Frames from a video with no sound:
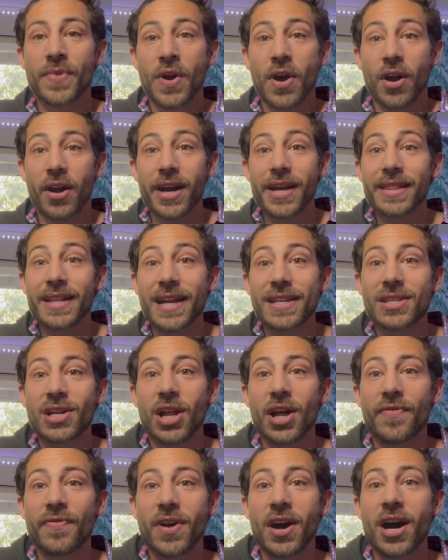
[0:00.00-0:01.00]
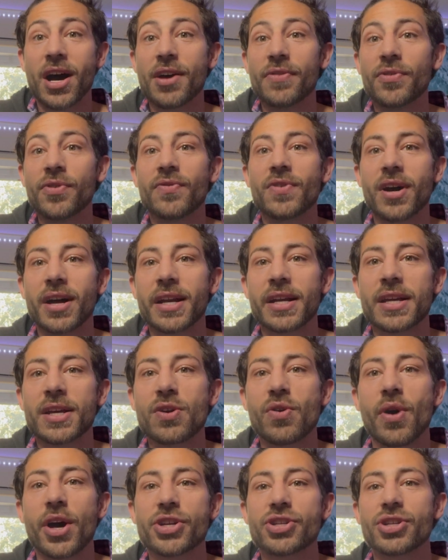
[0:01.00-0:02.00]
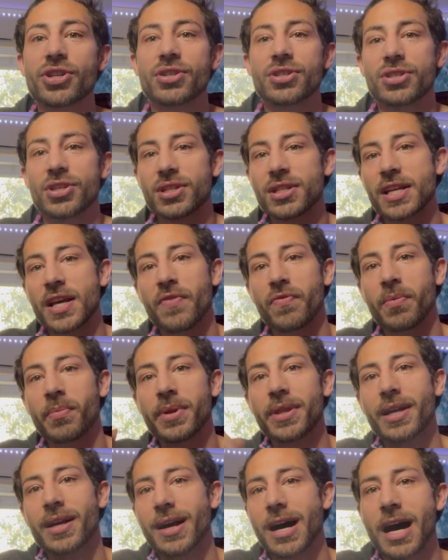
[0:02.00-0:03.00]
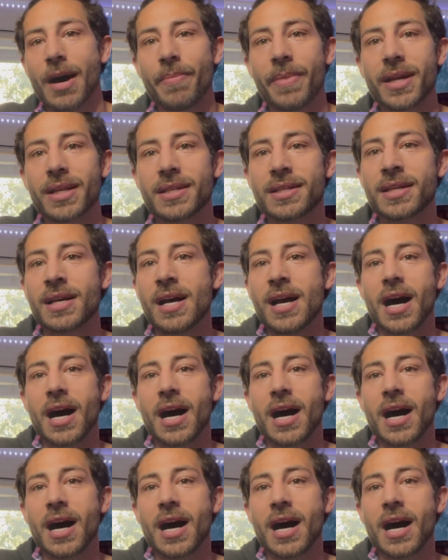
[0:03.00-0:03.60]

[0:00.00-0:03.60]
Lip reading: All right, that's all I've got. If you've got any questions, just leave them in the comments.